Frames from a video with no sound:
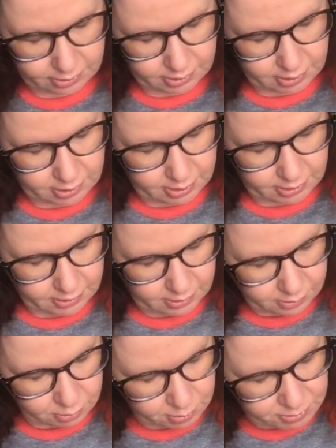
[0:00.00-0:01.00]

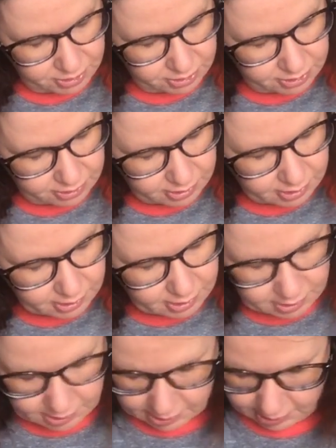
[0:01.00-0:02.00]
Whoops.
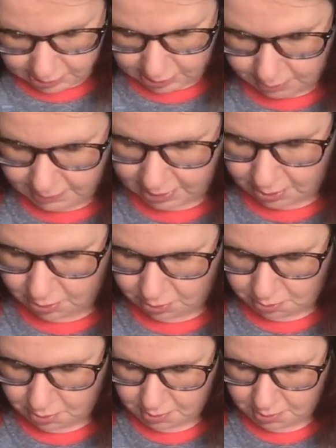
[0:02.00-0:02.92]
Here we go.